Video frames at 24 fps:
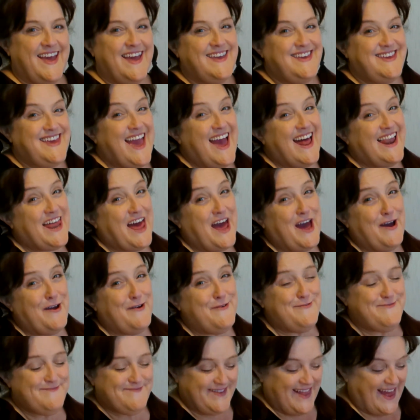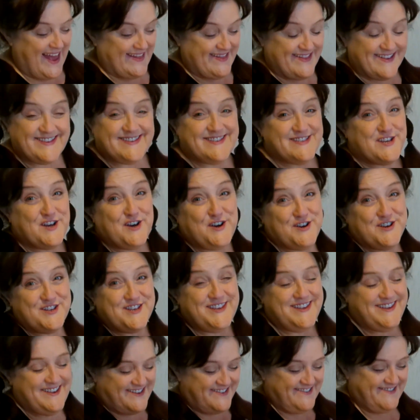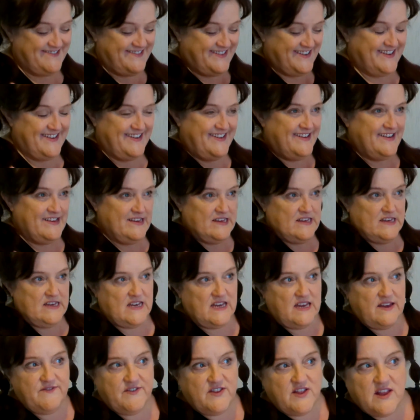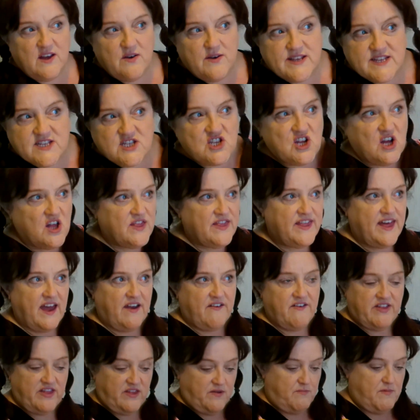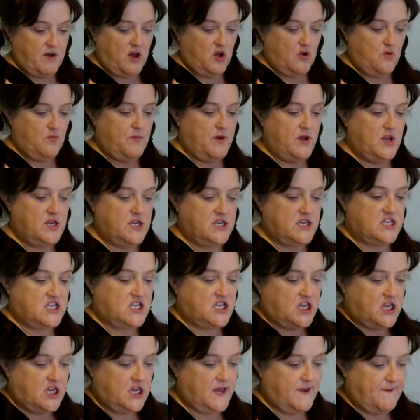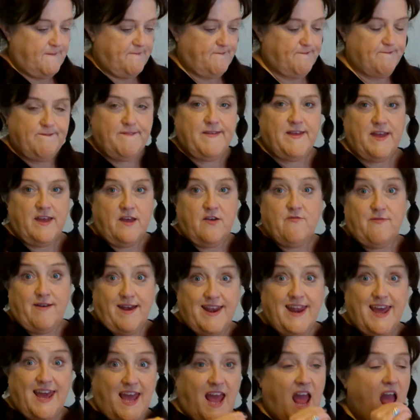Yellow, like the sun, even though it's not there at the moment. Ready?